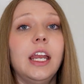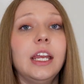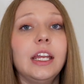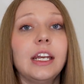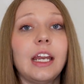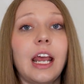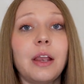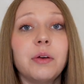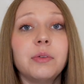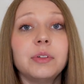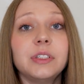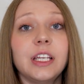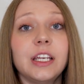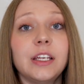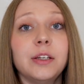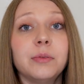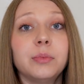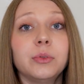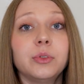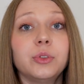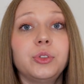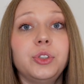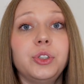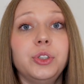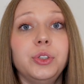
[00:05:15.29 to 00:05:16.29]
and I was
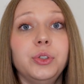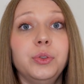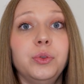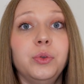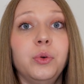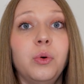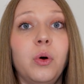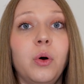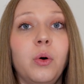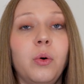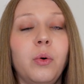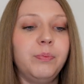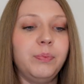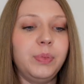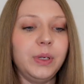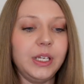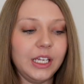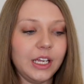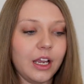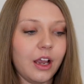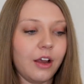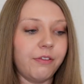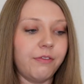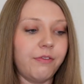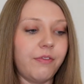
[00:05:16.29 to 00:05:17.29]
able to
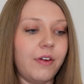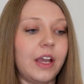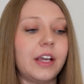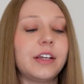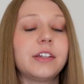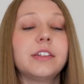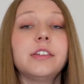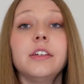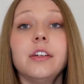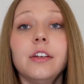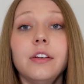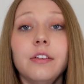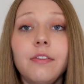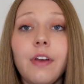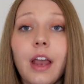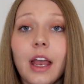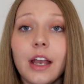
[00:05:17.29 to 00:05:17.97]
be effective